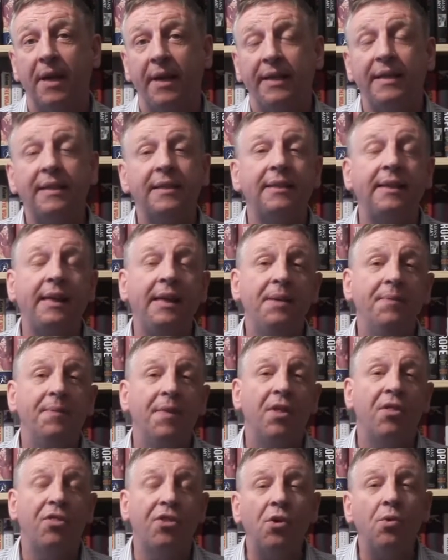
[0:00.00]
You see,
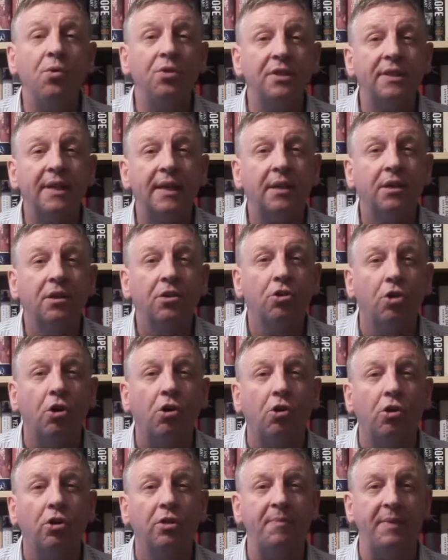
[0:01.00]
those that
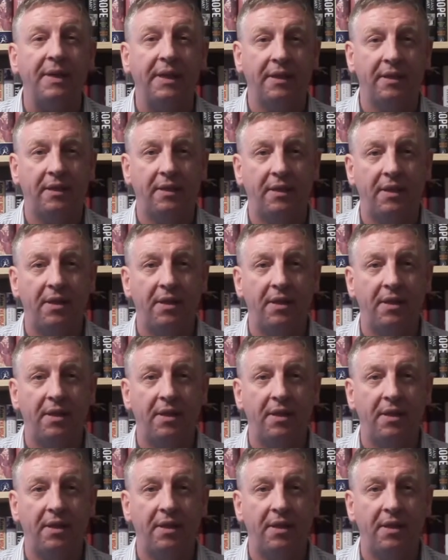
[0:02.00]
called me,